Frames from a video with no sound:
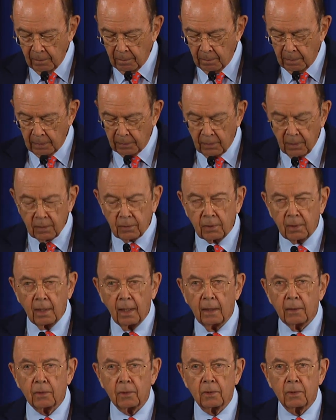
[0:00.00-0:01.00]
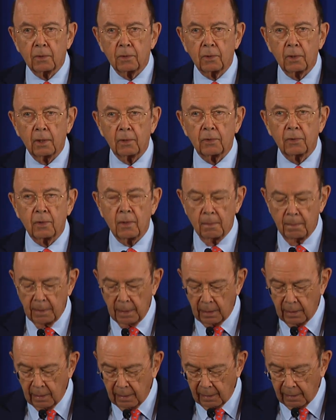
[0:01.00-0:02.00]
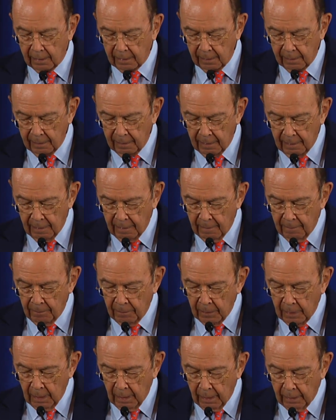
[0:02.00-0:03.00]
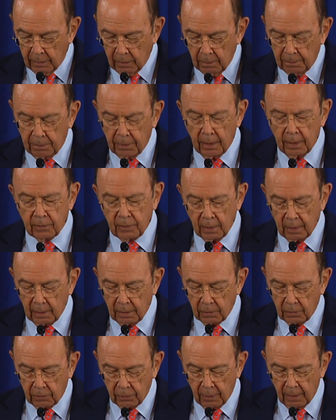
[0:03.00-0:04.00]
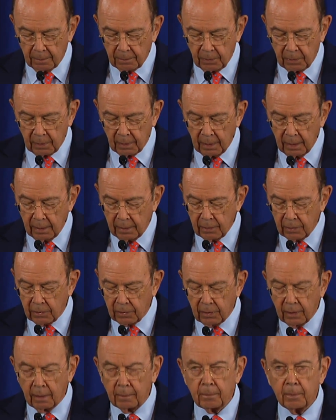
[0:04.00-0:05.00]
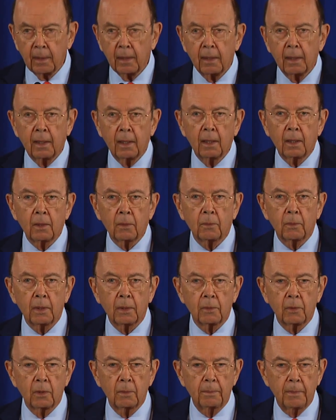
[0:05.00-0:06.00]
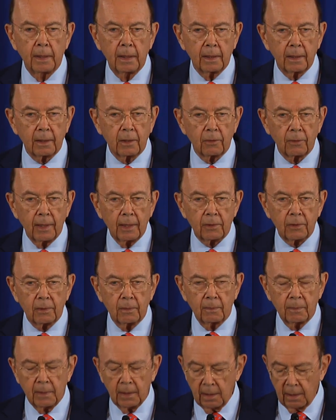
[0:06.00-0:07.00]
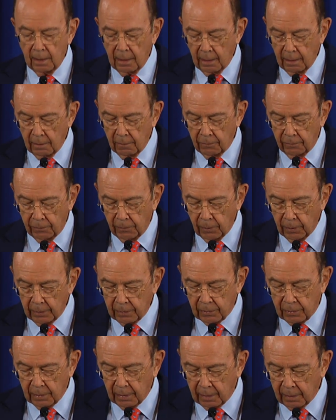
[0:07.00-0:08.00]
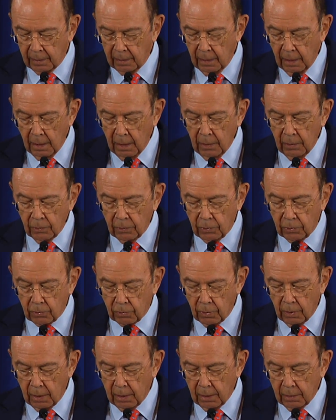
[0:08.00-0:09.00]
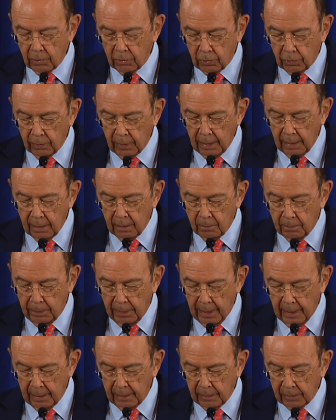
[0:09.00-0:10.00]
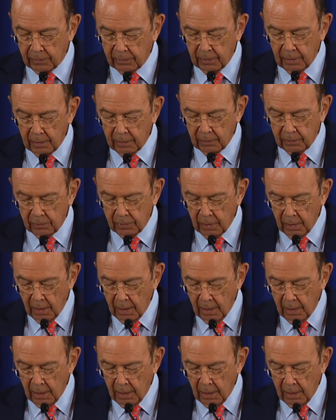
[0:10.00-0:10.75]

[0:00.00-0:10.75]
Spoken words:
But this case is just the beginning. Under President Trump's leadership, we will be aggressively enforcing strong trade policies